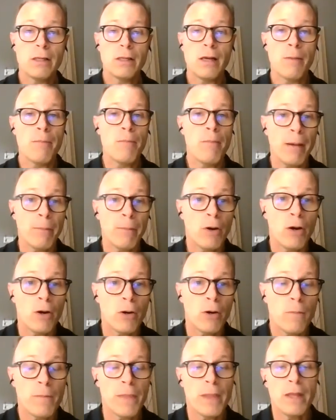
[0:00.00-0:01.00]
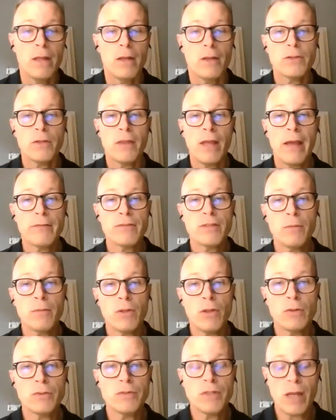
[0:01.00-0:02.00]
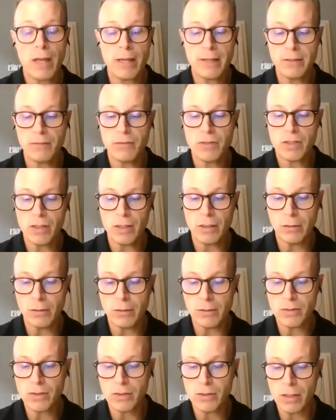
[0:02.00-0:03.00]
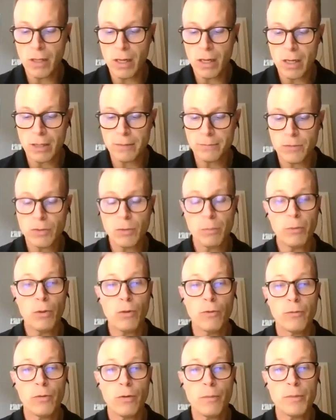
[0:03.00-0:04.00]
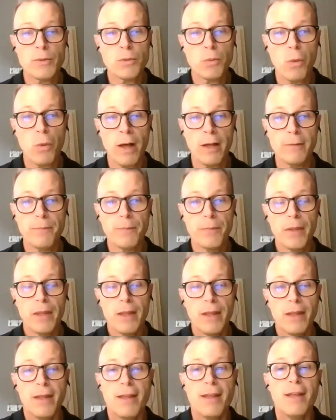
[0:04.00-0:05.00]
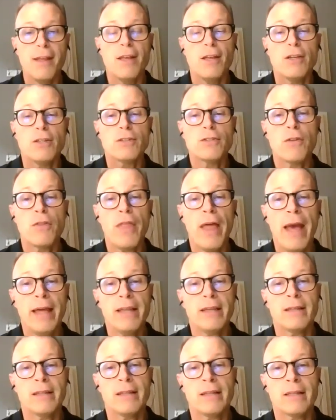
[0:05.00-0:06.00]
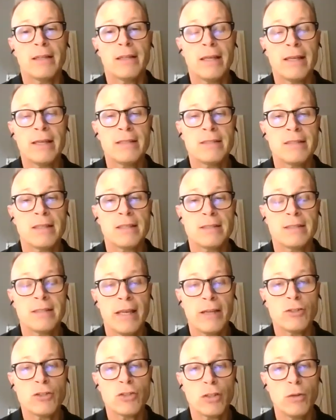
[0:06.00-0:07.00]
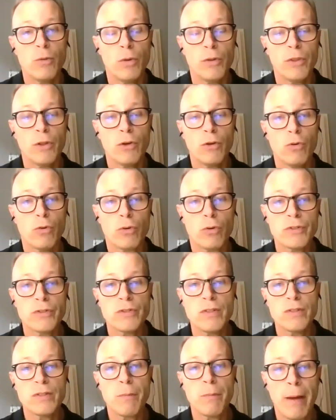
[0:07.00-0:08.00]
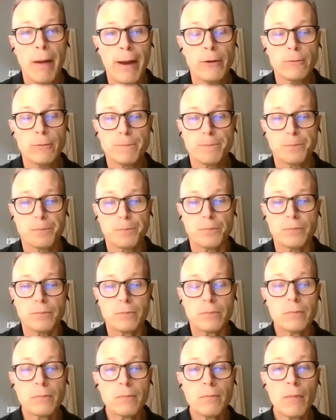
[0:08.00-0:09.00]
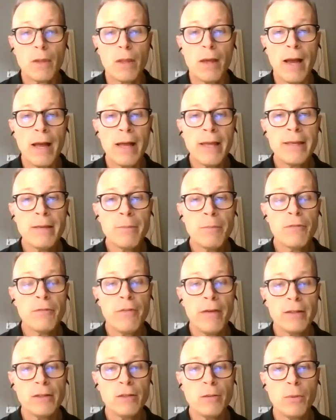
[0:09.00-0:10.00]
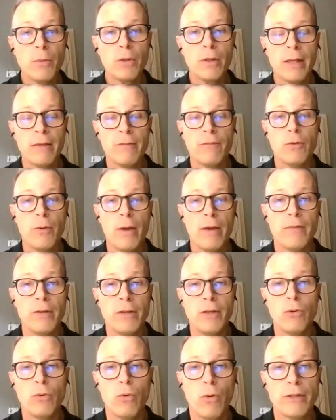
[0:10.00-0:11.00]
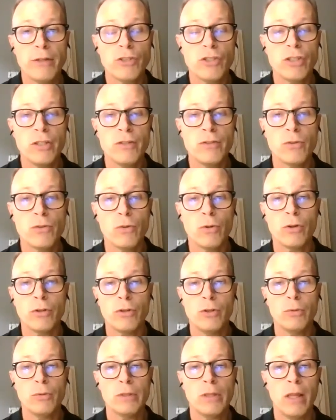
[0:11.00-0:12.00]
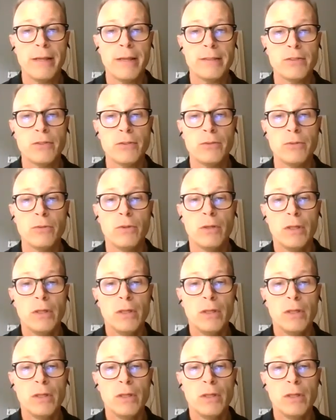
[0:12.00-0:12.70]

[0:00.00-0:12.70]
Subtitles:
memo. So they have some of those kinds of skills to pull from as well. So that is essentially what the course is about. I am available if you have any questions or you would like to